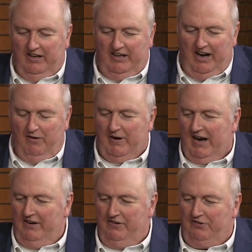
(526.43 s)
you know, we
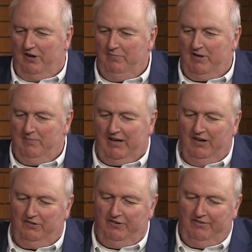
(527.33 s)
got to do something
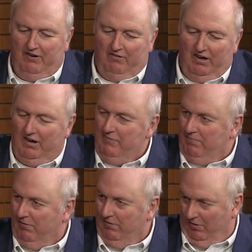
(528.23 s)
because if you're really
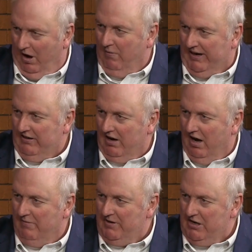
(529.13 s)
low
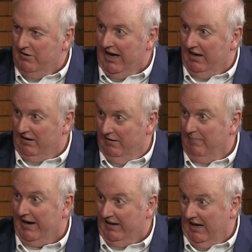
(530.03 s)
income, you get
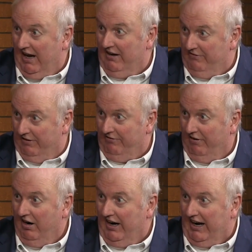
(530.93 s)
Medicaid for
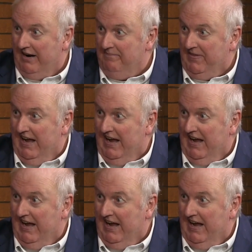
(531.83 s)
free.